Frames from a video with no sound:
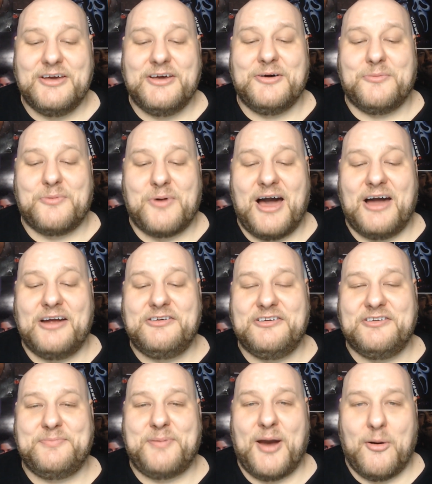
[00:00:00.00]
Raj
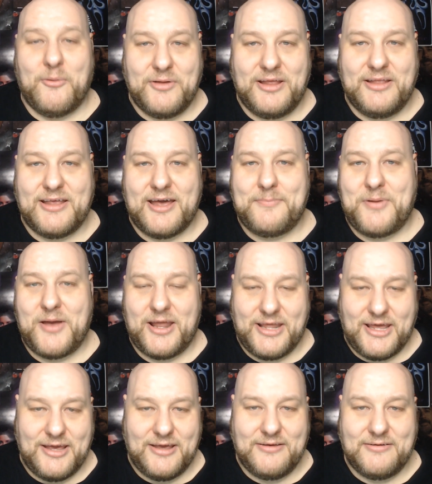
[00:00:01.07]
is pouting that
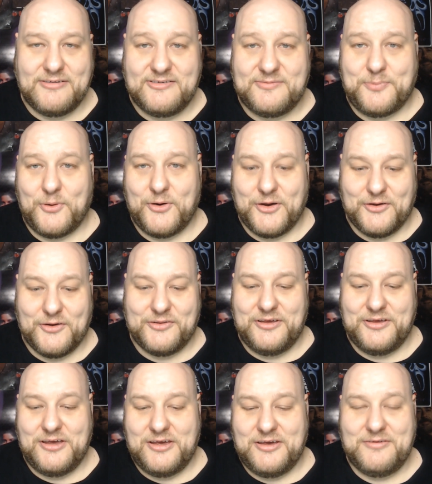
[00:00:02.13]
Penny spoiled
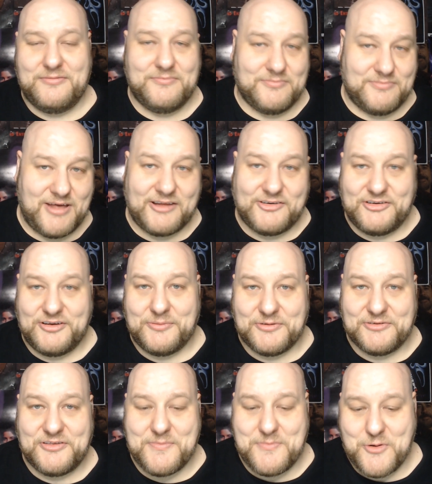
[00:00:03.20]
that she
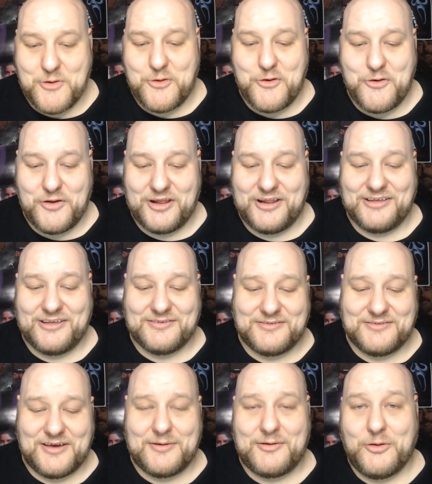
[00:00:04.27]
was the murderer in
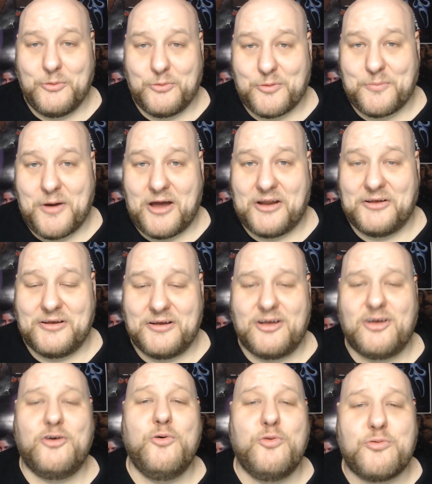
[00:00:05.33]
his
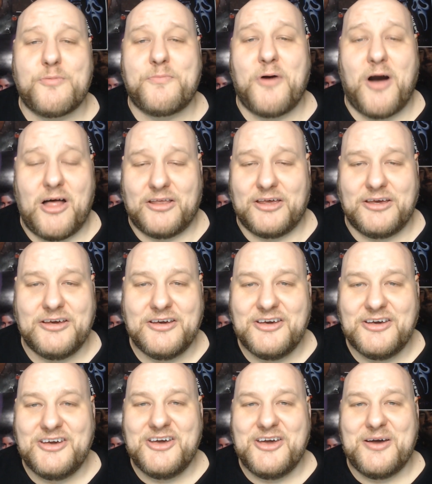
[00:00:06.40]
Kuthrapali
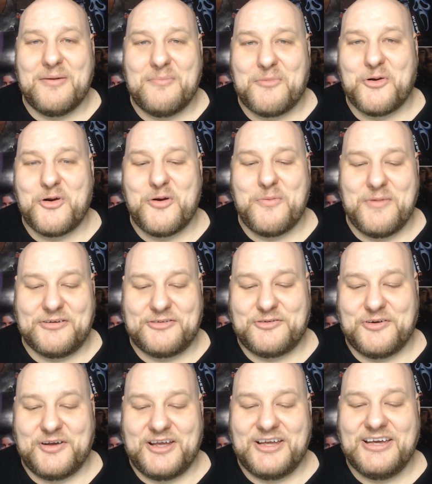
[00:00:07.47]
murder
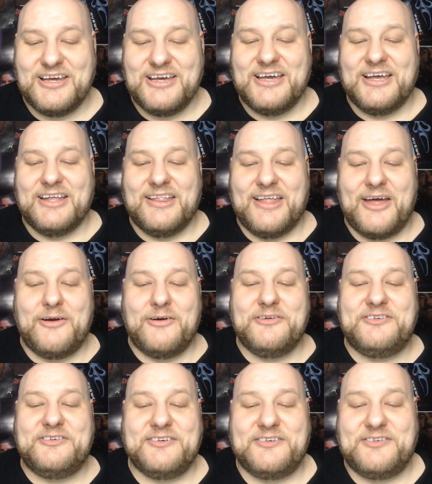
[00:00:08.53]
mystery.
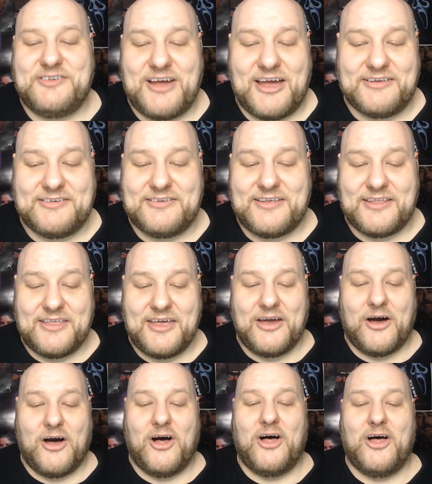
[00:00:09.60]
Leonard suggests that they
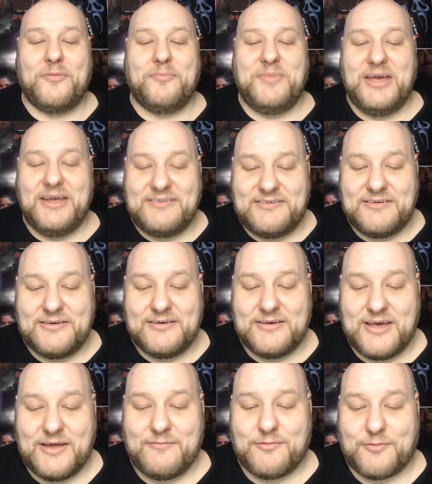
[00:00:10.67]
all meet
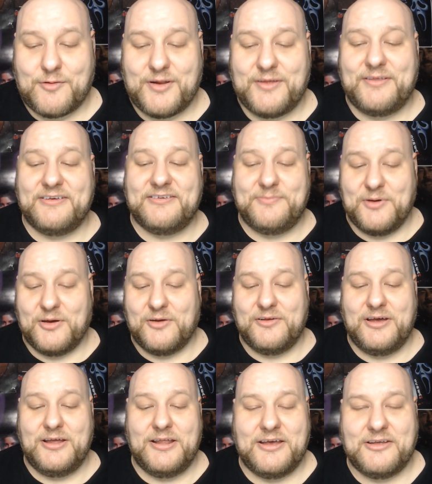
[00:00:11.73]
in front of this
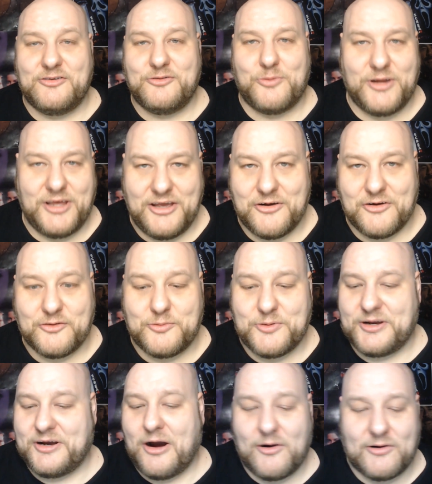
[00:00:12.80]
building in 20 years,
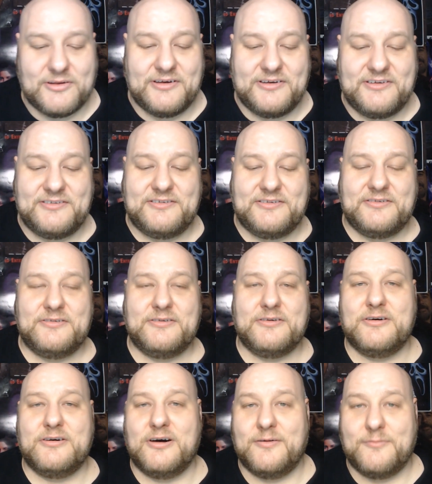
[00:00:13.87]
regardless
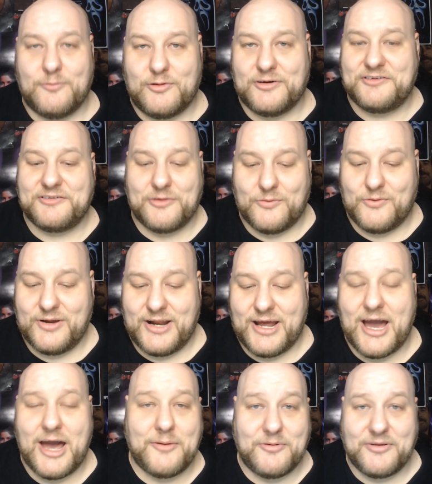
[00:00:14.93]
of what's going
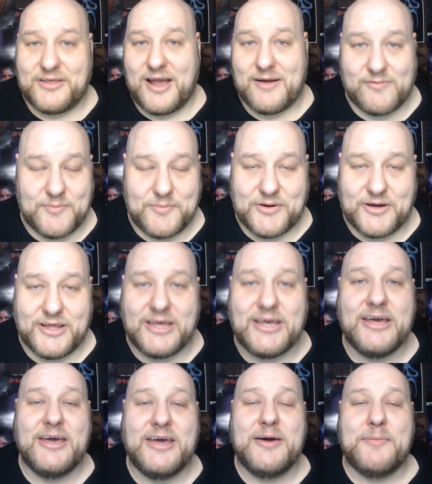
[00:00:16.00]
on with
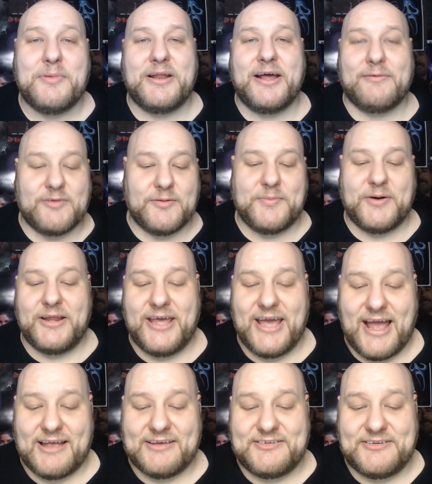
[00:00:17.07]
everybody. But everybody
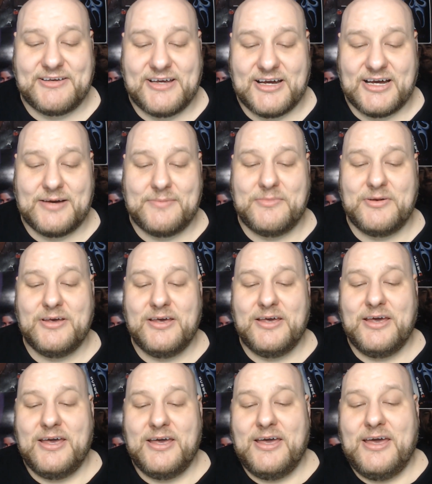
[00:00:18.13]
has to come.
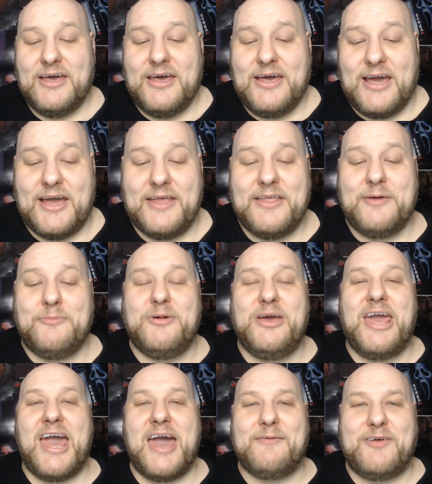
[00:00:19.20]
And then
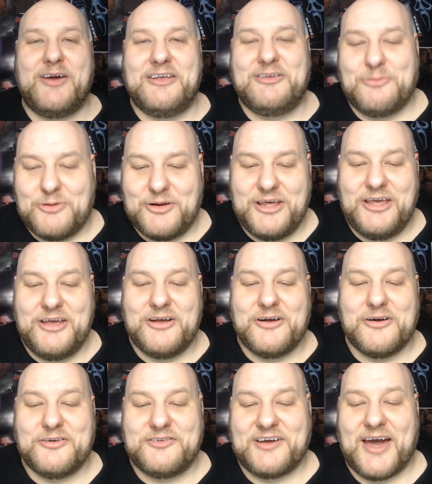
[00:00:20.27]
we have a
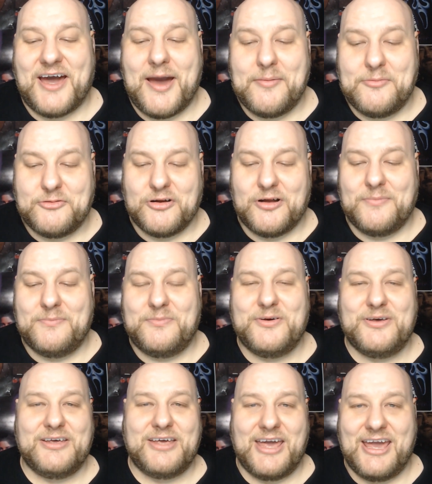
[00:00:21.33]
20-year time jump,
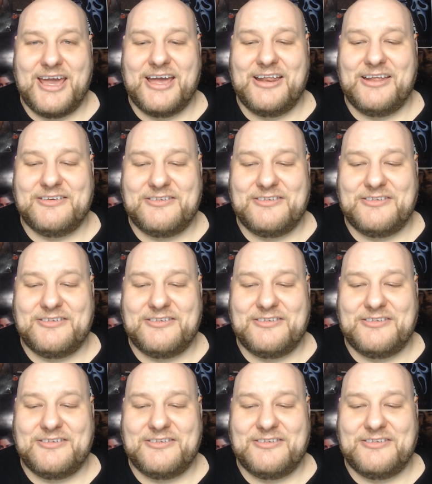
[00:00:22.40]
and